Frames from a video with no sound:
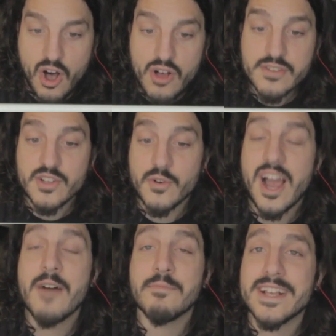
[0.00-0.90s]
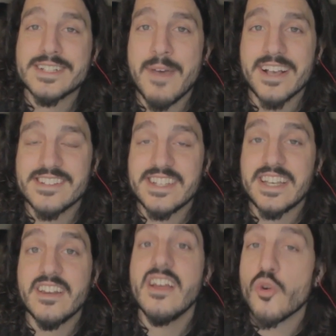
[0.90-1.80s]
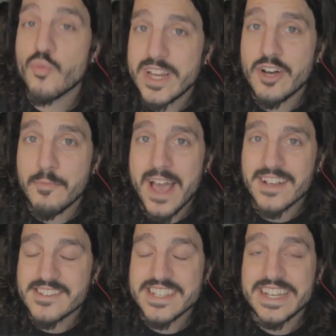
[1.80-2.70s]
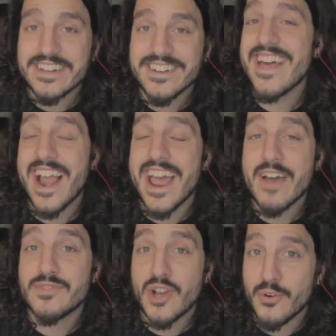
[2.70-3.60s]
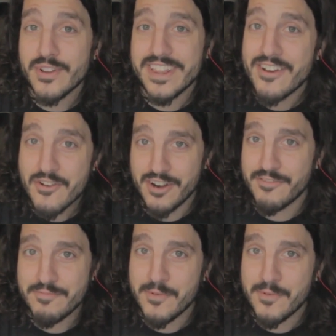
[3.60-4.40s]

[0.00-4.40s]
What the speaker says: Also, Complex Magazine, a real magazine that I have totally heard of